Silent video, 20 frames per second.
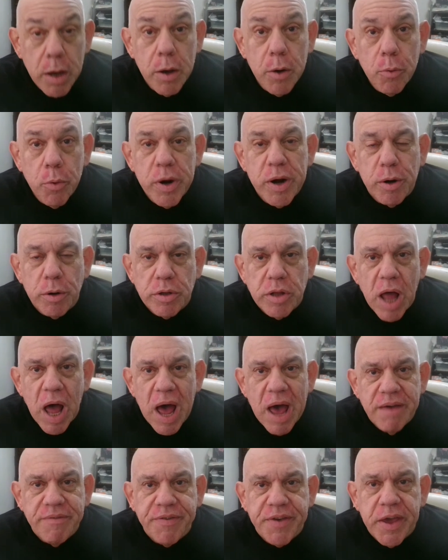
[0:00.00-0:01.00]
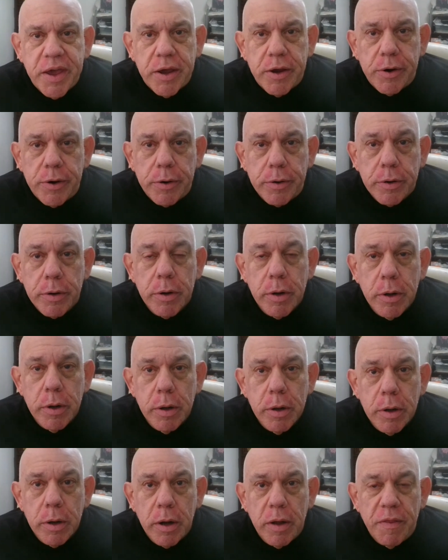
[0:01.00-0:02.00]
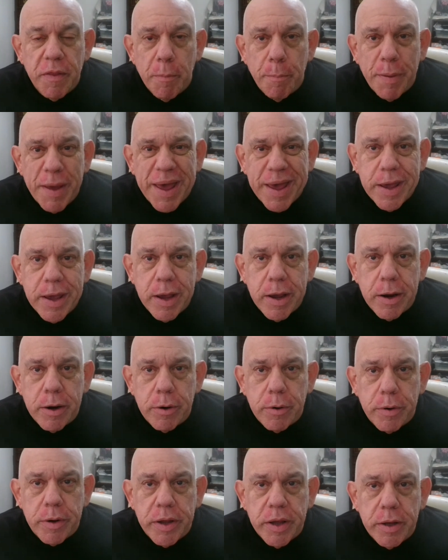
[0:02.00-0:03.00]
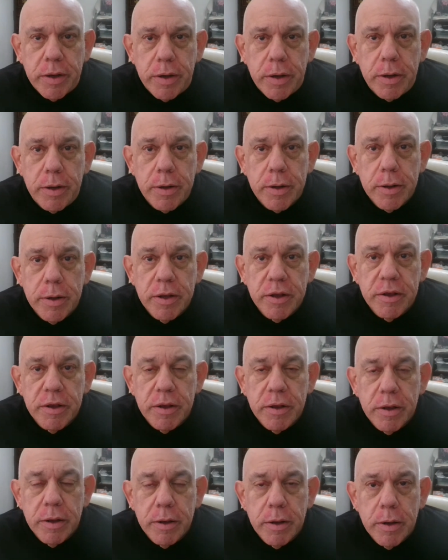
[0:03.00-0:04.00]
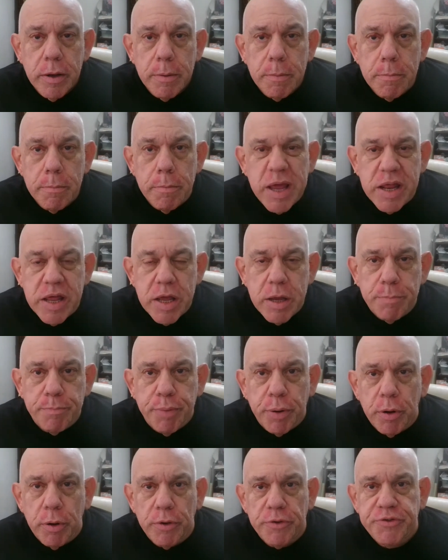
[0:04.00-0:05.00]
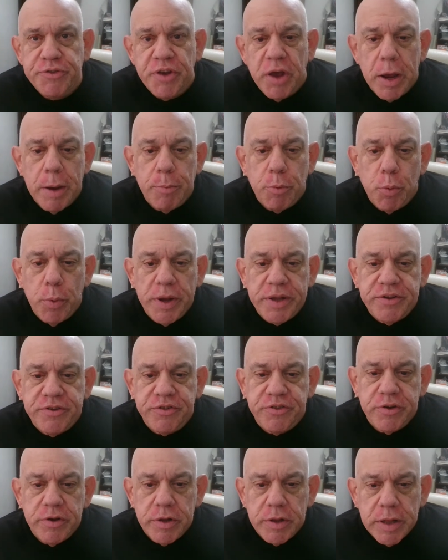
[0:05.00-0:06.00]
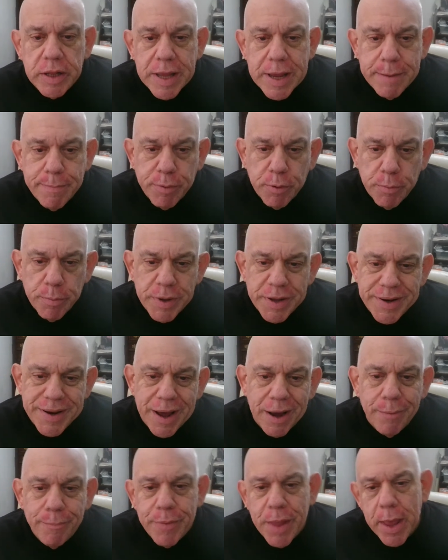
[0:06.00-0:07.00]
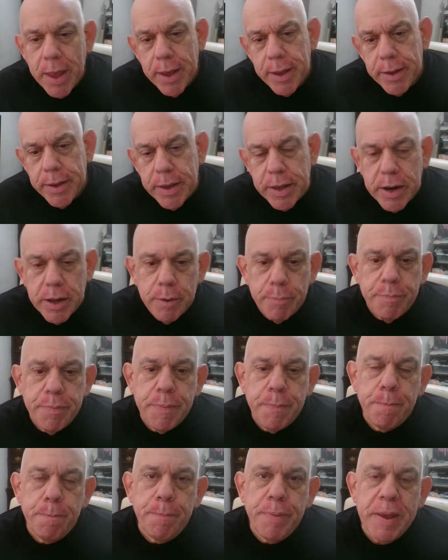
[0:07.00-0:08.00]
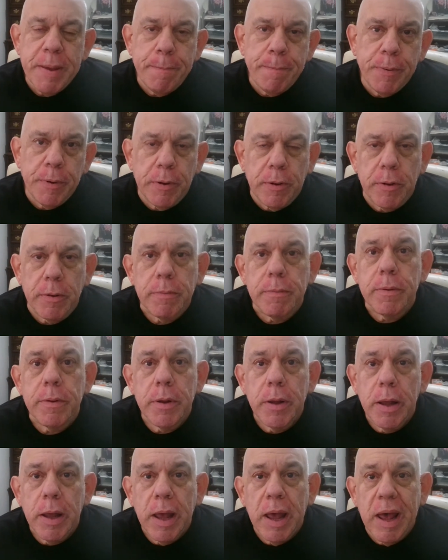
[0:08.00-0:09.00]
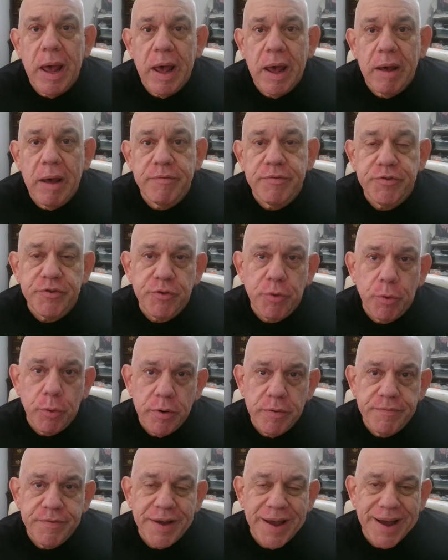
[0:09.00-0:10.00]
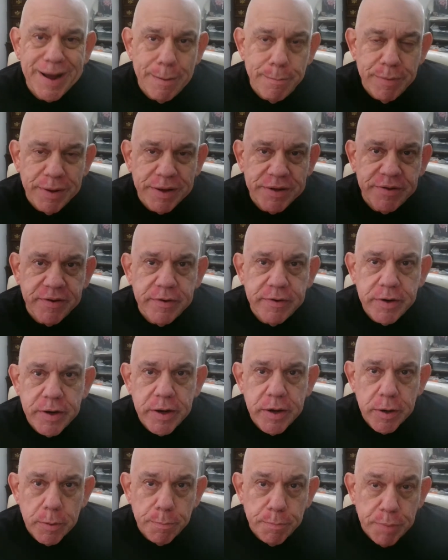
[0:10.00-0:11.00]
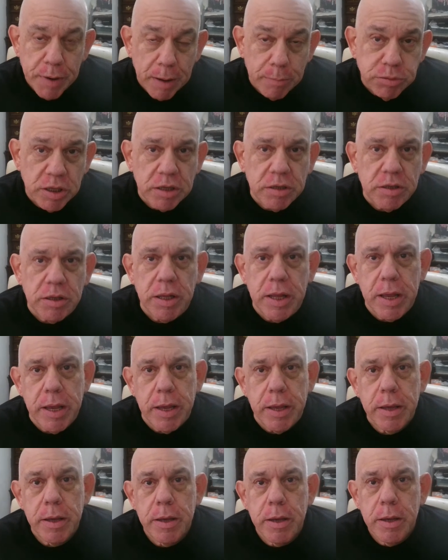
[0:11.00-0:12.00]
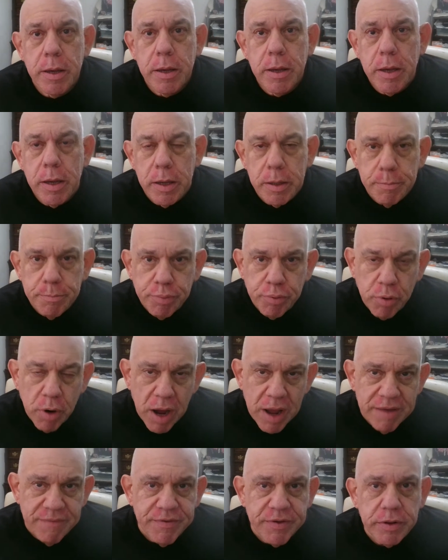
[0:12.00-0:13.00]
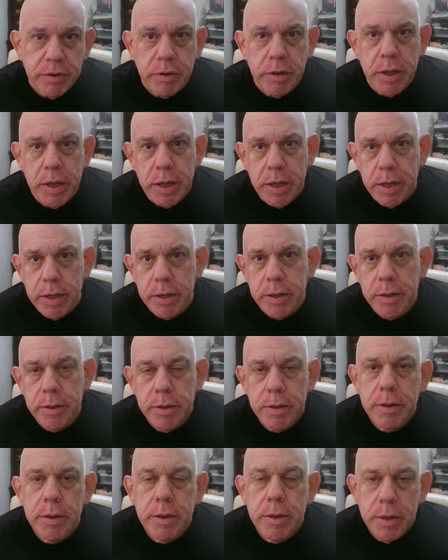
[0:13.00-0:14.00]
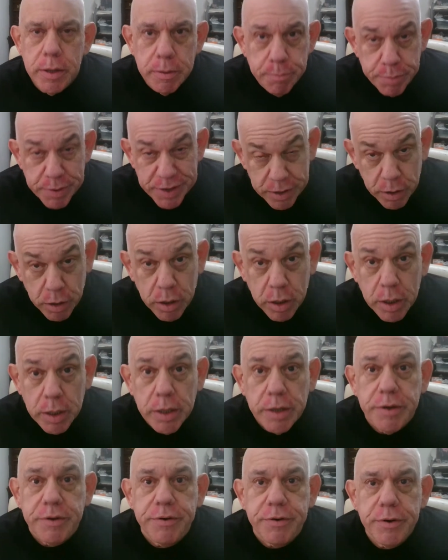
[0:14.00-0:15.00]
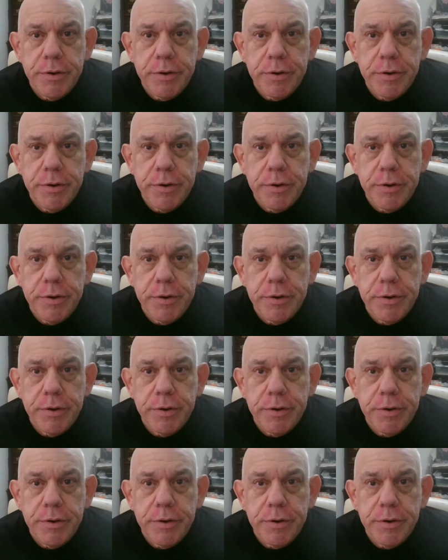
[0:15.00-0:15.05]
We're live here on the Bay Area Media Pulse. I'm Rich Lieberman. Now, you know, people have sort of commented here publicly and privately and beyond